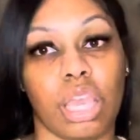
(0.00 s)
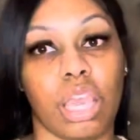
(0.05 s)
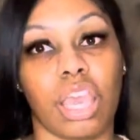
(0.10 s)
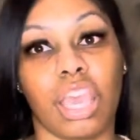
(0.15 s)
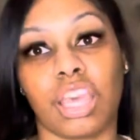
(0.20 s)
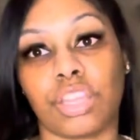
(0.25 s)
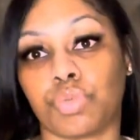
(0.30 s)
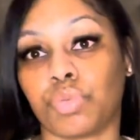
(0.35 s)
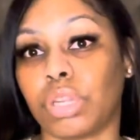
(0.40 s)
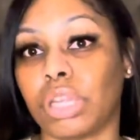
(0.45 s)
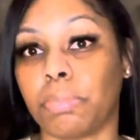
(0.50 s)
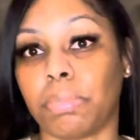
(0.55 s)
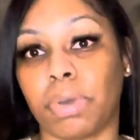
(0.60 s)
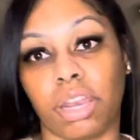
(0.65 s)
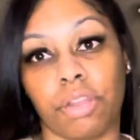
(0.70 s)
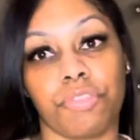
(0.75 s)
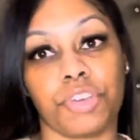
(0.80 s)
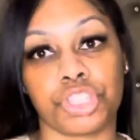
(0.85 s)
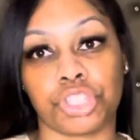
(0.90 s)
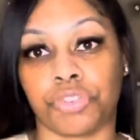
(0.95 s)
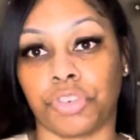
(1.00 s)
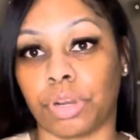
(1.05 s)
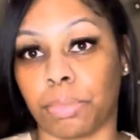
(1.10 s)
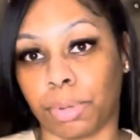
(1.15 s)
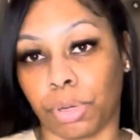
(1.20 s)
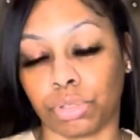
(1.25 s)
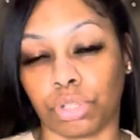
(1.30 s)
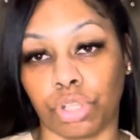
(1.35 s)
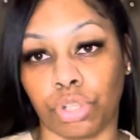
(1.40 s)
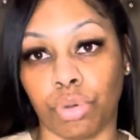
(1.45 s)
it's really beneficial for the
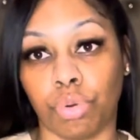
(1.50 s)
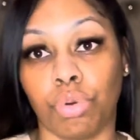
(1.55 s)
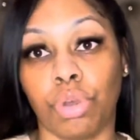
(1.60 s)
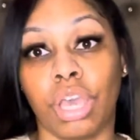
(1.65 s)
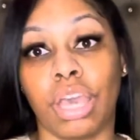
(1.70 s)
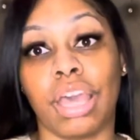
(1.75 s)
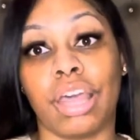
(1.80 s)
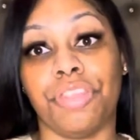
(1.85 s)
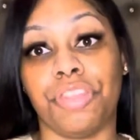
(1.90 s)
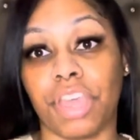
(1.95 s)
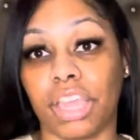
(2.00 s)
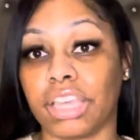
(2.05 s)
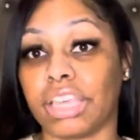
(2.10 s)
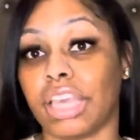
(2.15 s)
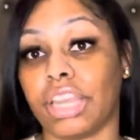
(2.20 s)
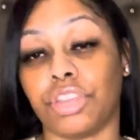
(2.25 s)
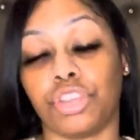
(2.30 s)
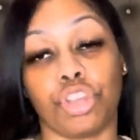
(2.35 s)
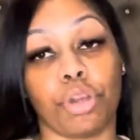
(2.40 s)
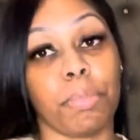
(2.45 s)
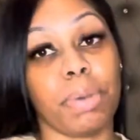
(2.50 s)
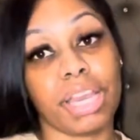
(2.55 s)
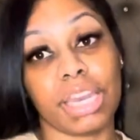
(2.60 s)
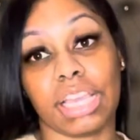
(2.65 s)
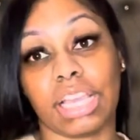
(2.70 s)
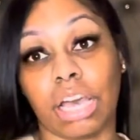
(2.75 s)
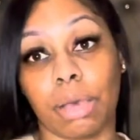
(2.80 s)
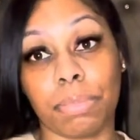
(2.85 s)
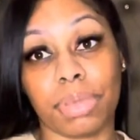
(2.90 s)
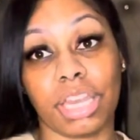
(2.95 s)
both of you they're getting your money
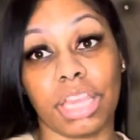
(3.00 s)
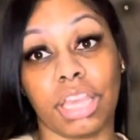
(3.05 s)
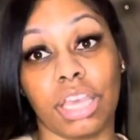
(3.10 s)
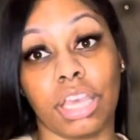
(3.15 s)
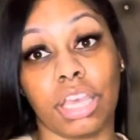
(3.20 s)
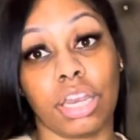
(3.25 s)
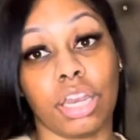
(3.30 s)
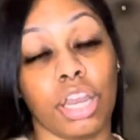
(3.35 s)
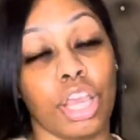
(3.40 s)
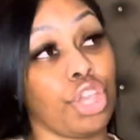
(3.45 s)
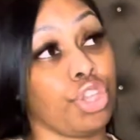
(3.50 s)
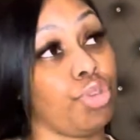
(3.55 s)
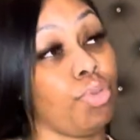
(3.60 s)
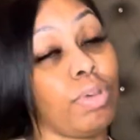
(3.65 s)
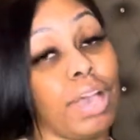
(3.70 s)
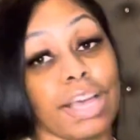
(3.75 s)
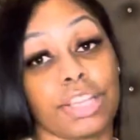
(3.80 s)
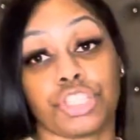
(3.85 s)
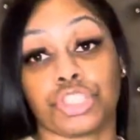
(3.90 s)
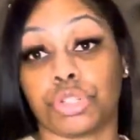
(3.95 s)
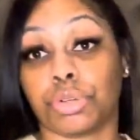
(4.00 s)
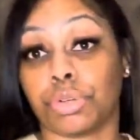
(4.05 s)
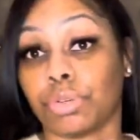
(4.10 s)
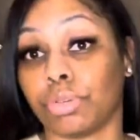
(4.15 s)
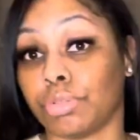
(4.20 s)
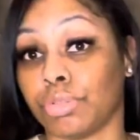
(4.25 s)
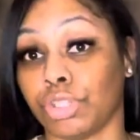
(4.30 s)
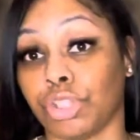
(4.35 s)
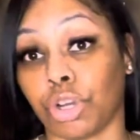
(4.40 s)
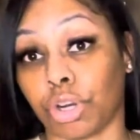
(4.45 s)
coming in you got your
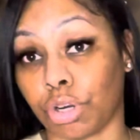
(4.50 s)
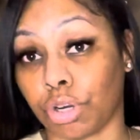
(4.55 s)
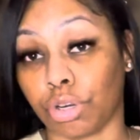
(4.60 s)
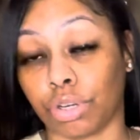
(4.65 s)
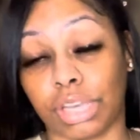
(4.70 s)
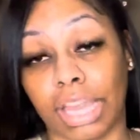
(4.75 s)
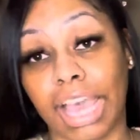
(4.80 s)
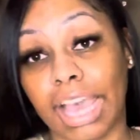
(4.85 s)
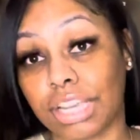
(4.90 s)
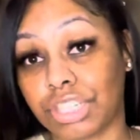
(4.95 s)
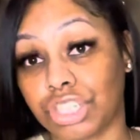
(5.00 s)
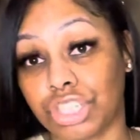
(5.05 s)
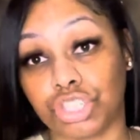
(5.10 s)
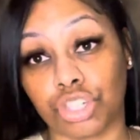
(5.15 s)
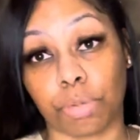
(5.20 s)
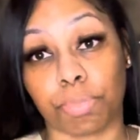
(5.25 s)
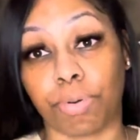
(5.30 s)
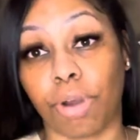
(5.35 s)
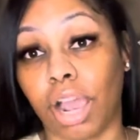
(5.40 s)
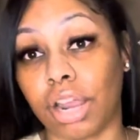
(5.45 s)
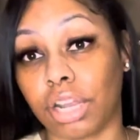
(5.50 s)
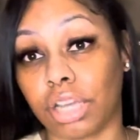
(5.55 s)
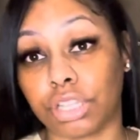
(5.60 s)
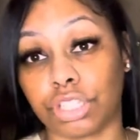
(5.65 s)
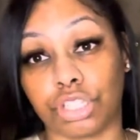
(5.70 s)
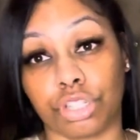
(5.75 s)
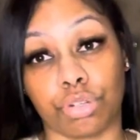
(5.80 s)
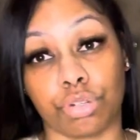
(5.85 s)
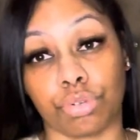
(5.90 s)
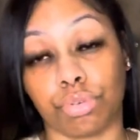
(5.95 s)
your lashes your
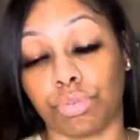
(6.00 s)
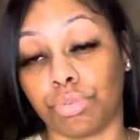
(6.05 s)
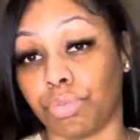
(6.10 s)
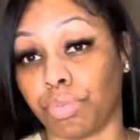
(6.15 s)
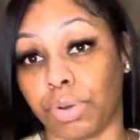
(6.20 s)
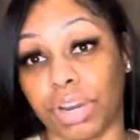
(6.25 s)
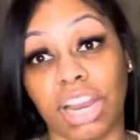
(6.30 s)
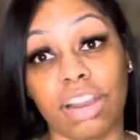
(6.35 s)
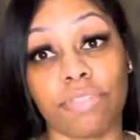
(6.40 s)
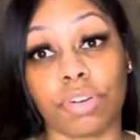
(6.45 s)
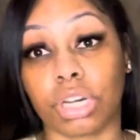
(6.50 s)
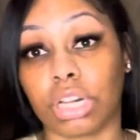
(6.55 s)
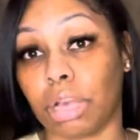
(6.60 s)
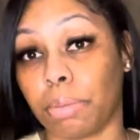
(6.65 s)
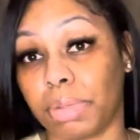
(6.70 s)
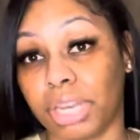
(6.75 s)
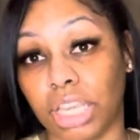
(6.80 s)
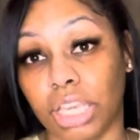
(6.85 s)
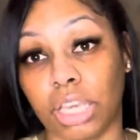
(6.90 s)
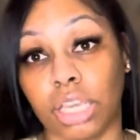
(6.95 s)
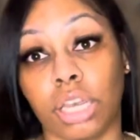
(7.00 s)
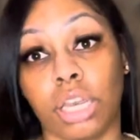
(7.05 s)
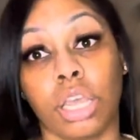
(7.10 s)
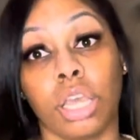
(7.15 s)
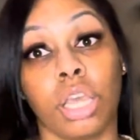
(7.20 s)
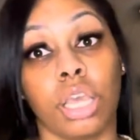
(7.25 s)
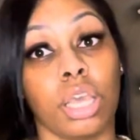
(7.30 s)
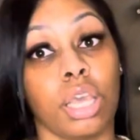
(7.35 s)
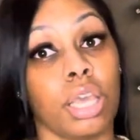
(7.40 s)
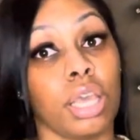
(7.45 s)
product your whatever coming in
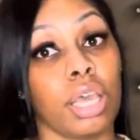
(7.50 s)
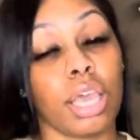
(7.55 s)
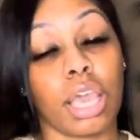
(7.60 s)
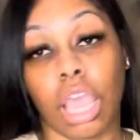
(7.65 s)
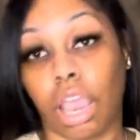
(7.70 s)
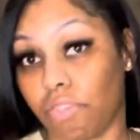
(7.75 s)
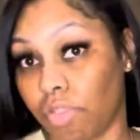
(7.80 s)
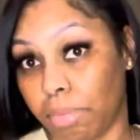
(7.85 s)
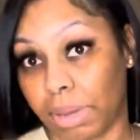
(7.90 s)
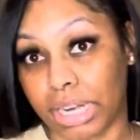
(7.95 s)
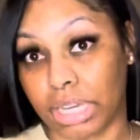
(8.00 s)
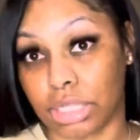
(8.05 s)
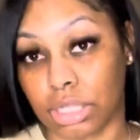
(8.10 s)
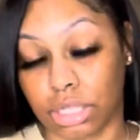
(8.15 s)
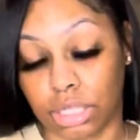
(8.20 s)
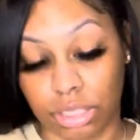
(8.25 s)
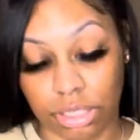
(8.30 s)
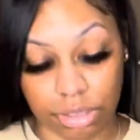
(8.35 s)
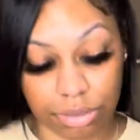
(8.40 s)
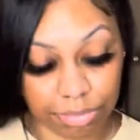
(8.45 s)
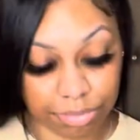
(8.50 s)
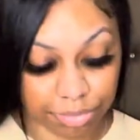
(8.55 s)
everybody's good